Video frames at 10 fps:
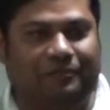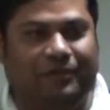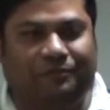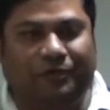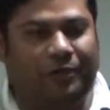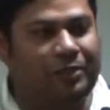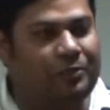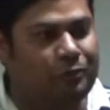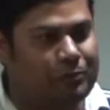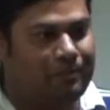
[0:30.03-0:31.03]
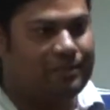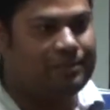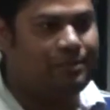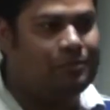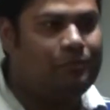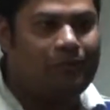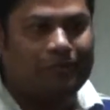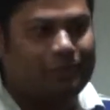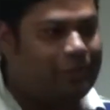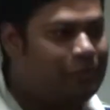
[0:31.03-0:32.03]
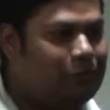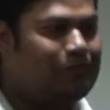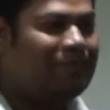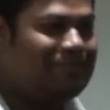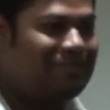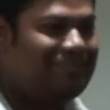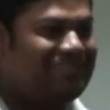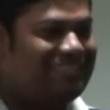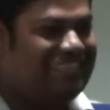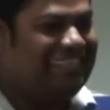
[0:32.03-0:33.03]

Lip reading: one for all the Toastmasters who want to join Toastmasters,